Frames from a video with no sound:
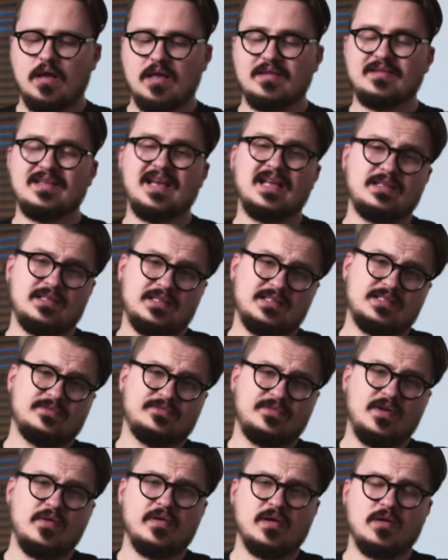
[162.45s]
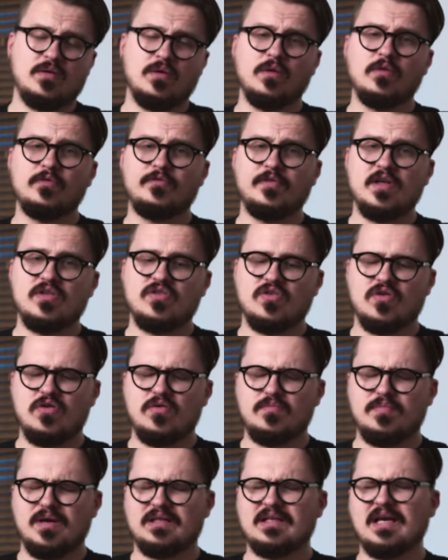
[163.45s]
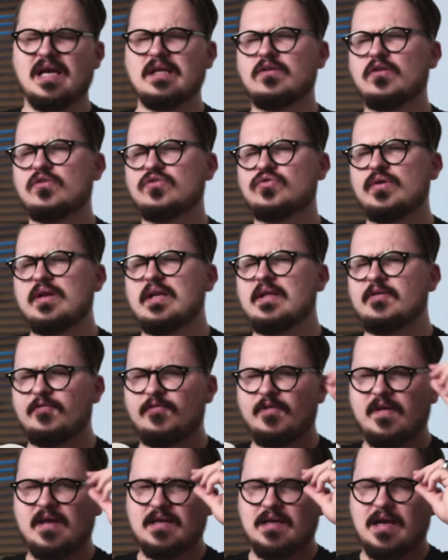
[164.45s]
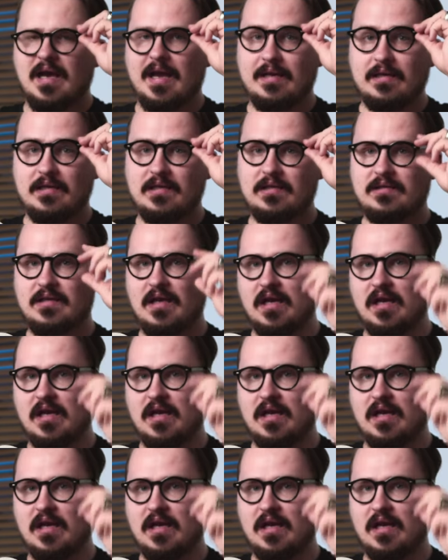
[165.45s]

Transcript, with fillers: and that is very cool feature, but I don't really think I need